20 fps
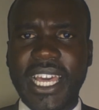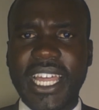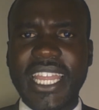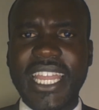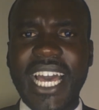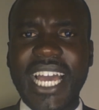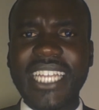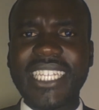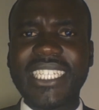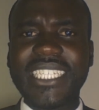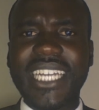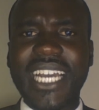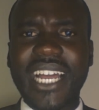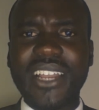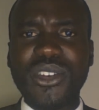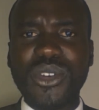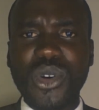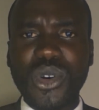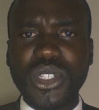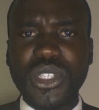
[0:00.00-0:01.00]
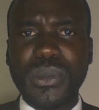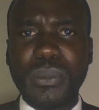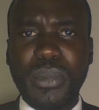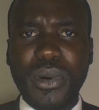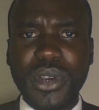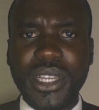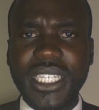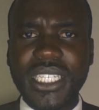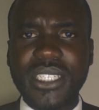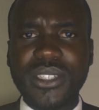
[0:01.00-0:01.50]
that cannot
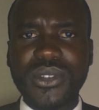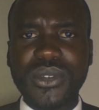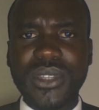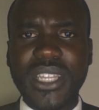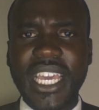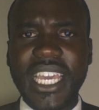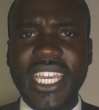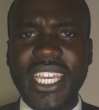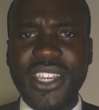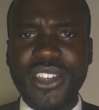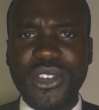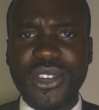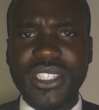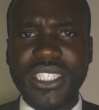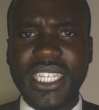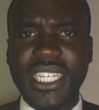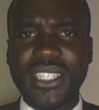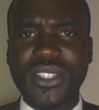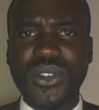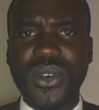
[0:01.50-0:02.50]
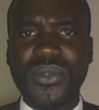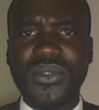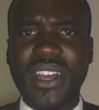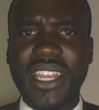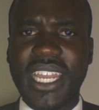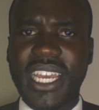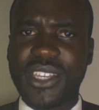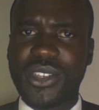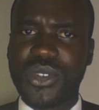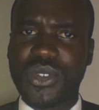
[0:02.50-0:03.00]
point to the innocence of an
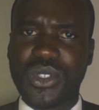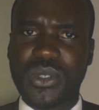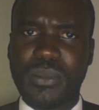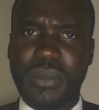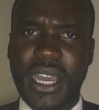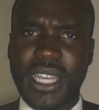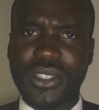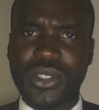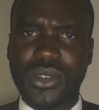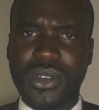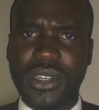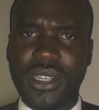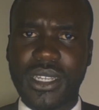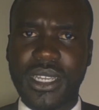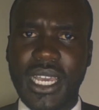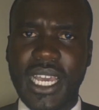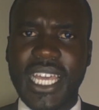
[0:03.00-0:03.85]
accused person.